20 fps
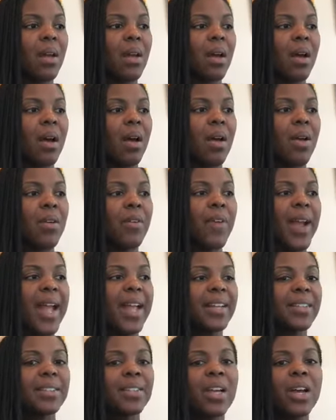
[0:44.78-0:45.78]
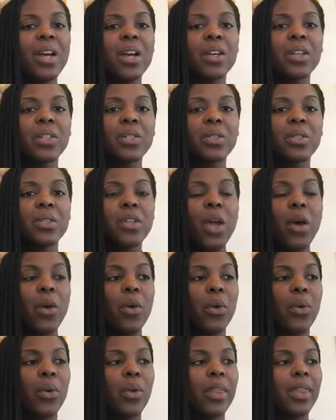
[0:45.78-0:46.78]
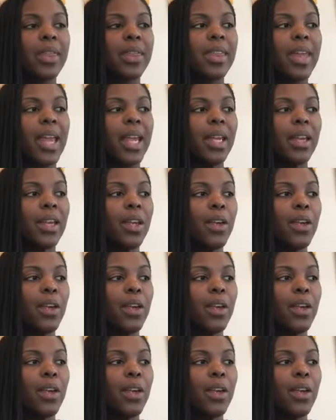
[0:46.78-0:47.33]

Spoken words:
All right. So thank